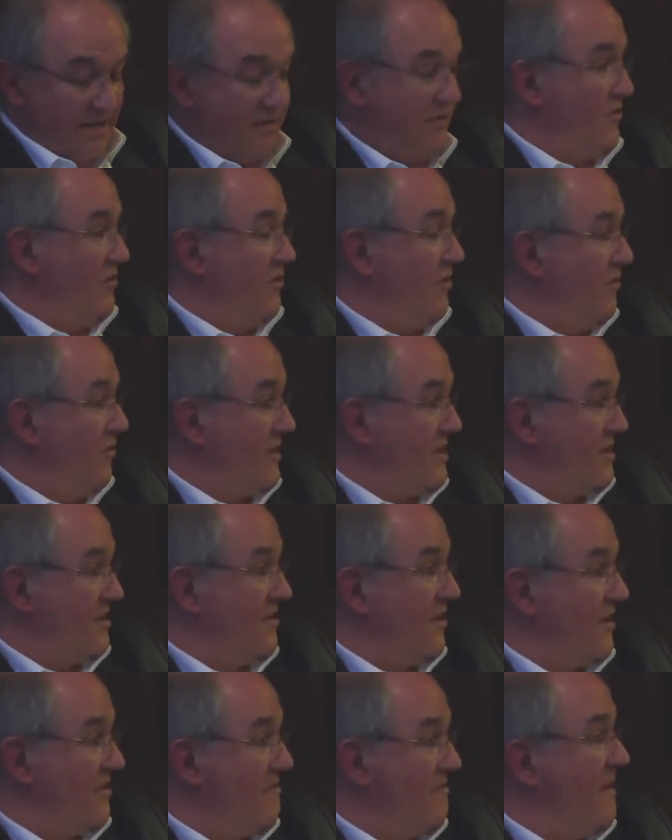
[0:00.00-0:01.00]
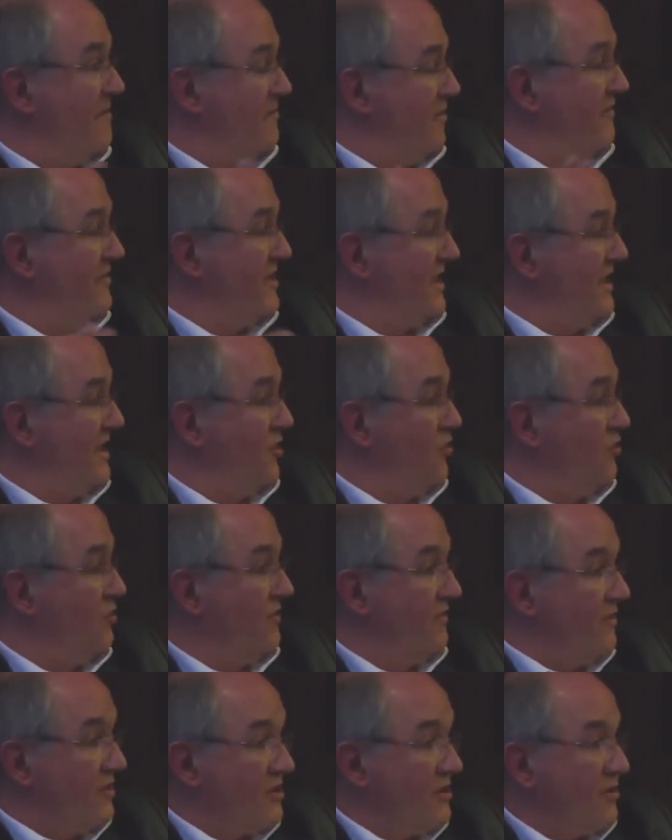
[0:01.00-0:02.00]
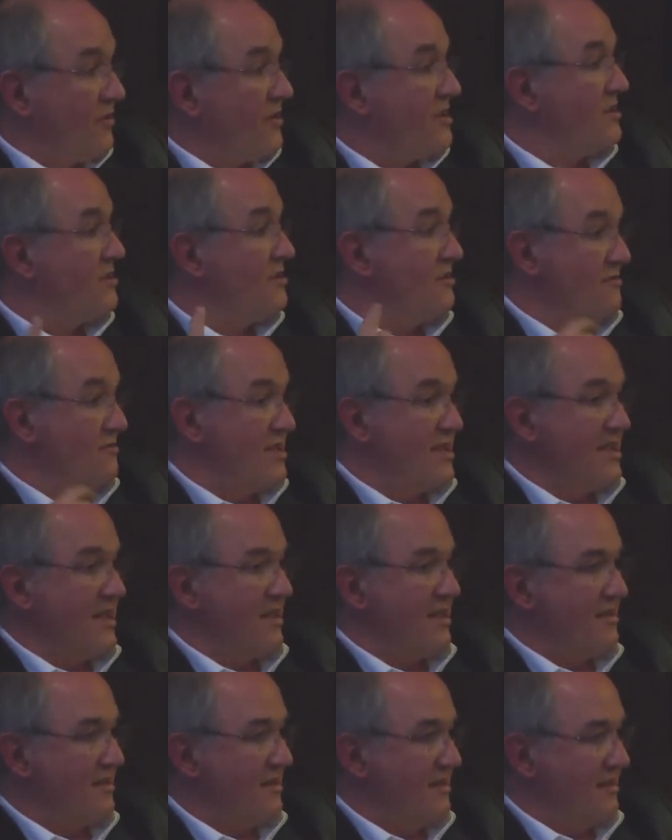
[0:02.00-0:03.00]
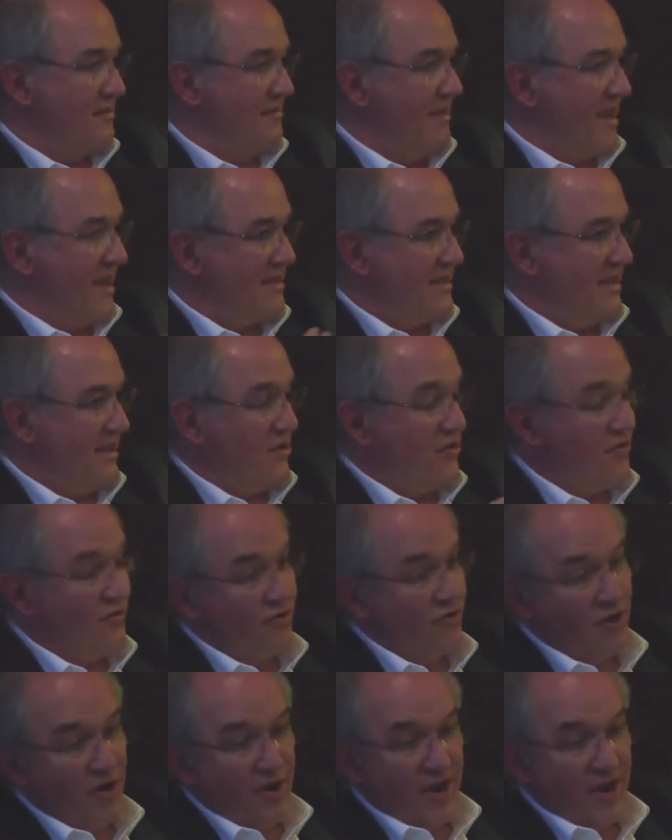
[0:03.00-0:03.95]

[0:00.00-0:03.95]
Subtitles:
You know, it's not member of the EU, even though it's surrendered by the EU.